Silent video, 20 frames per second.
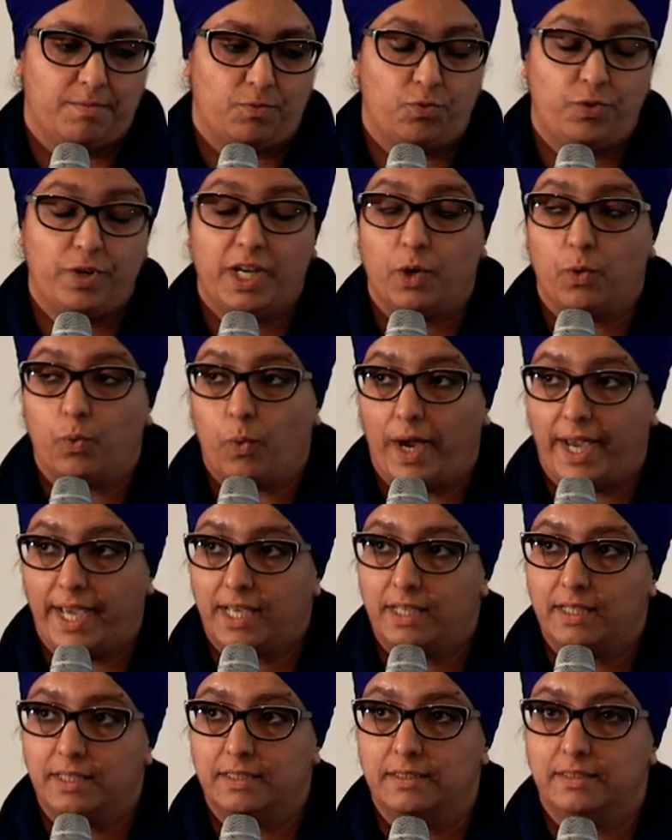
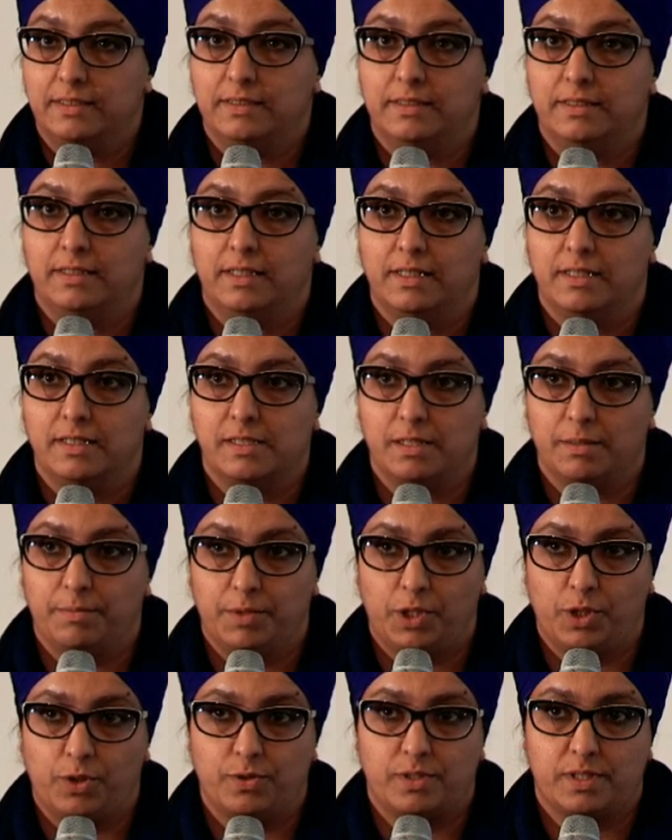reawaken some of
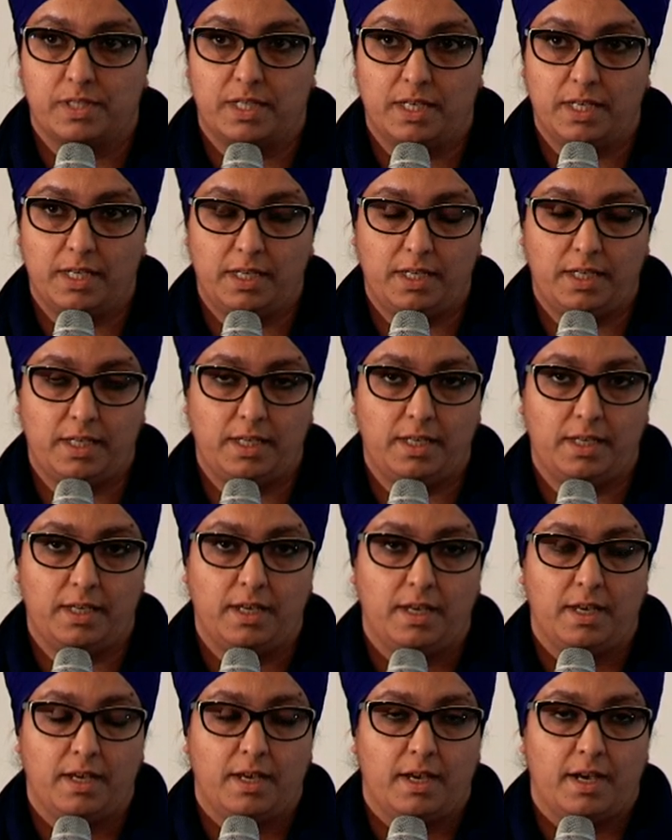those key
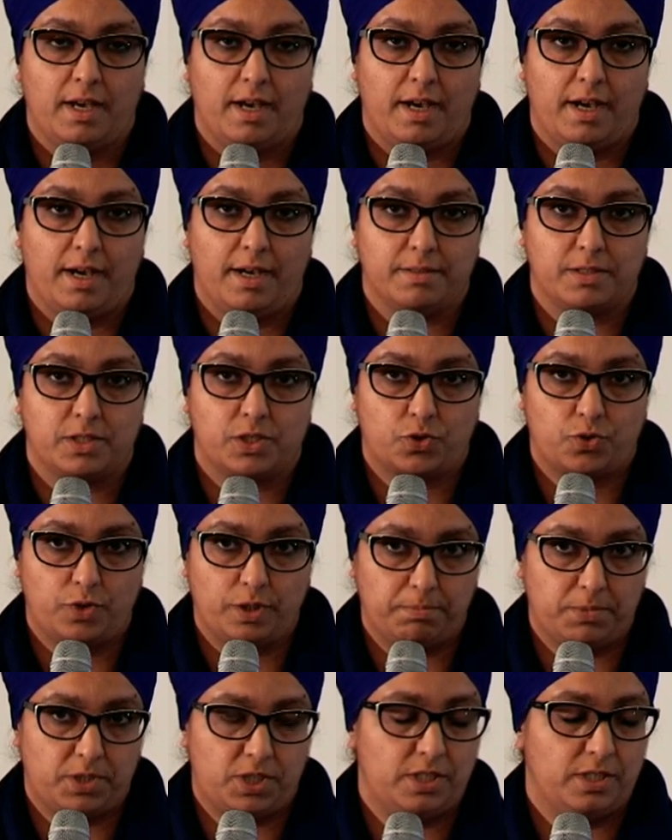
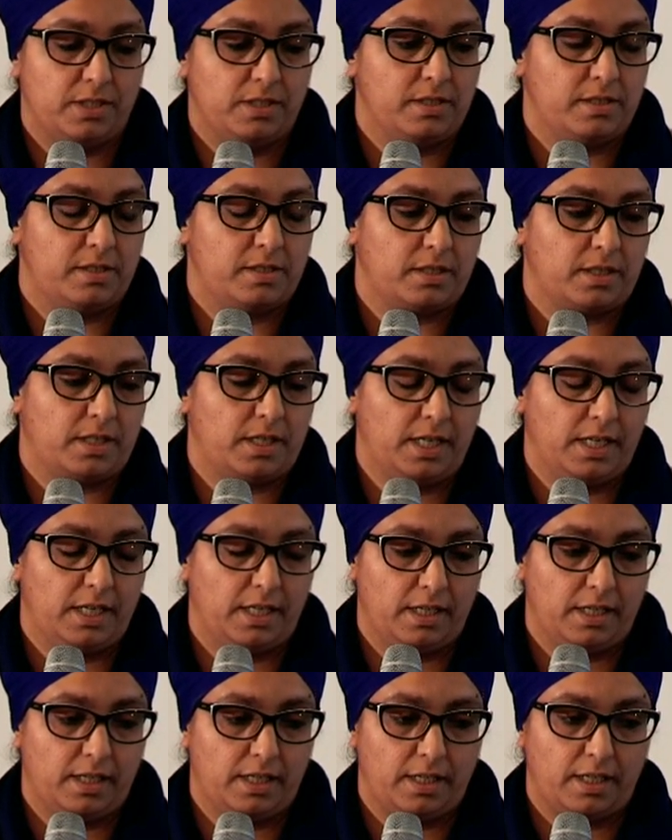scriptures,
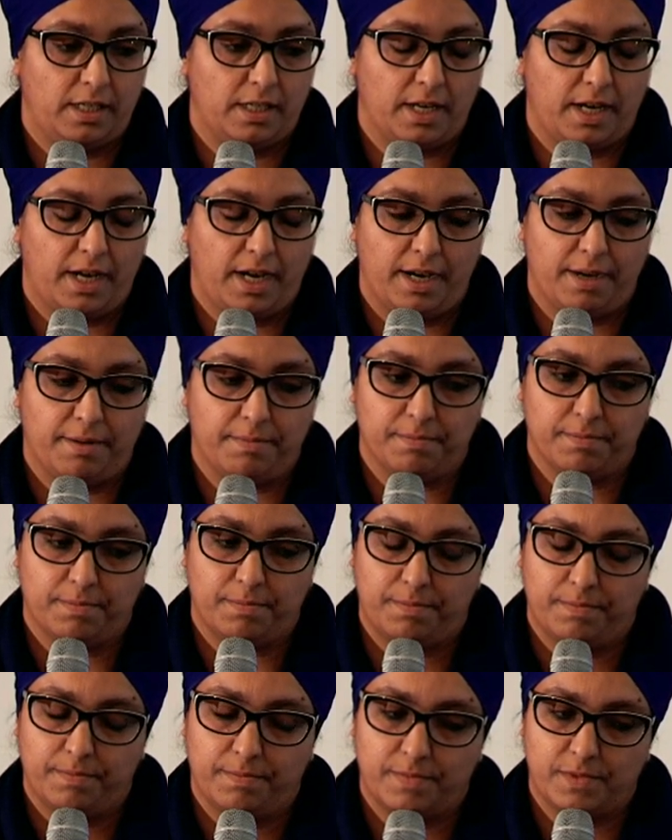key
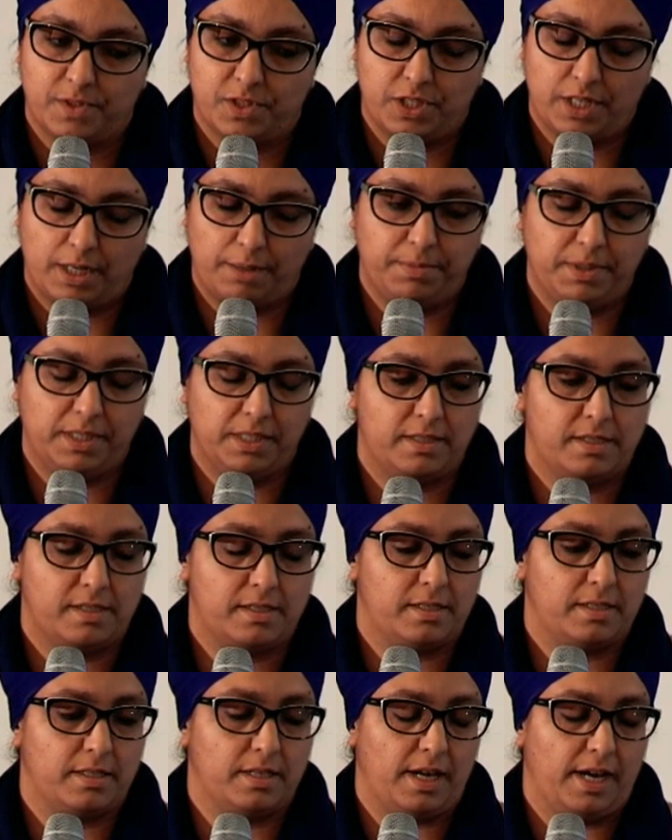
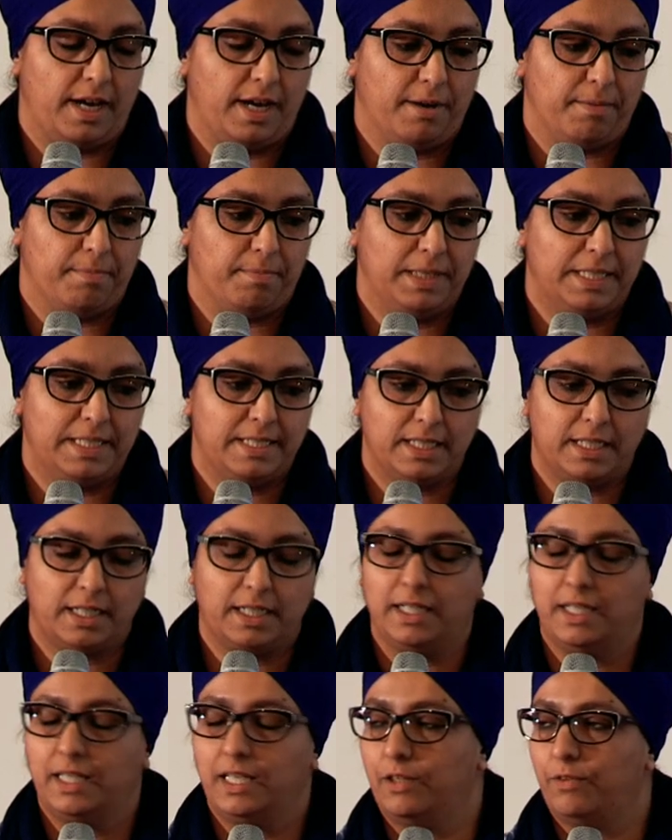shabads,
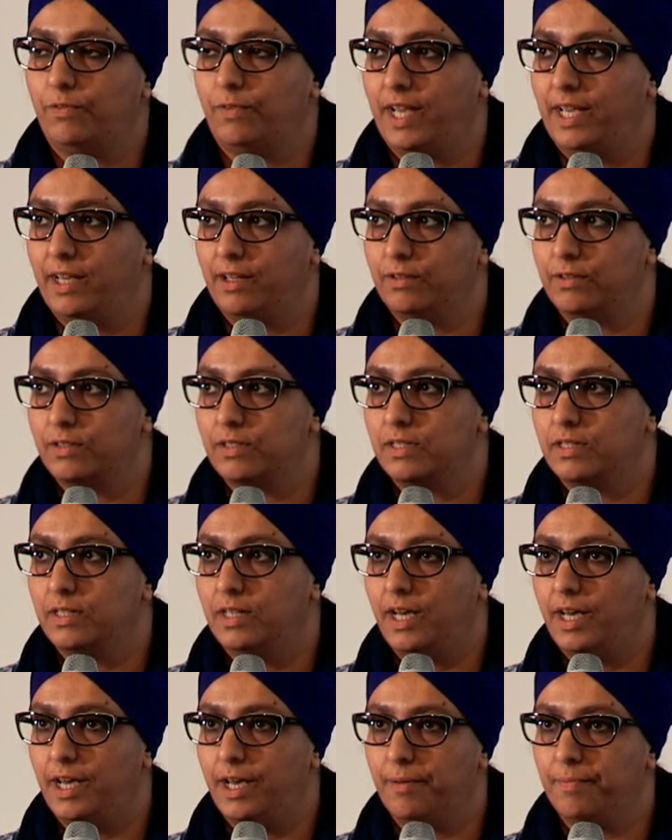particularly around
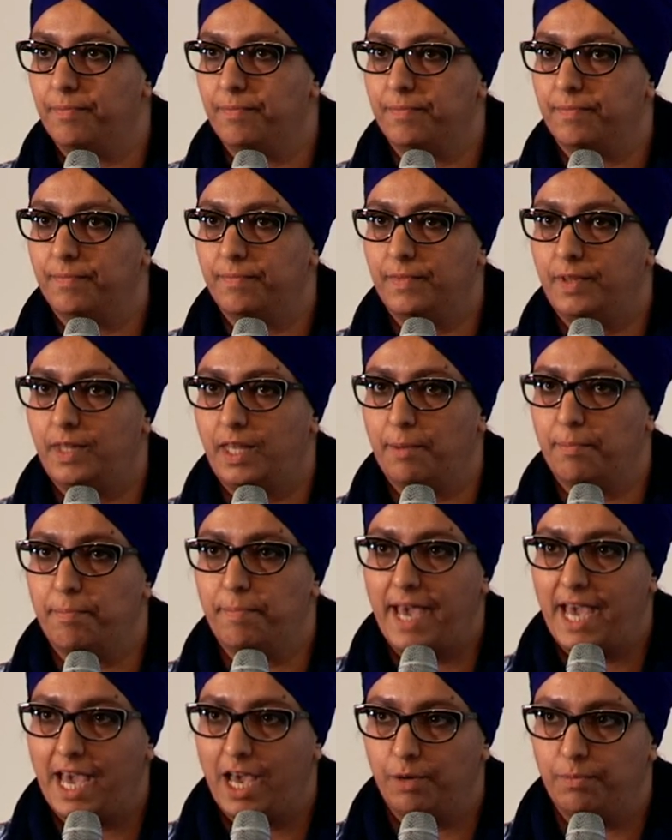the
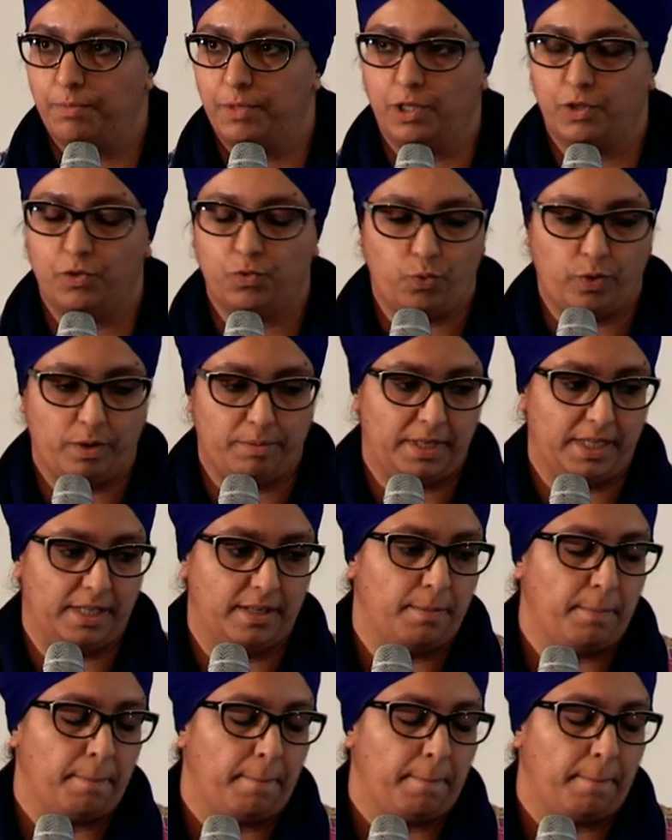empowerment of women.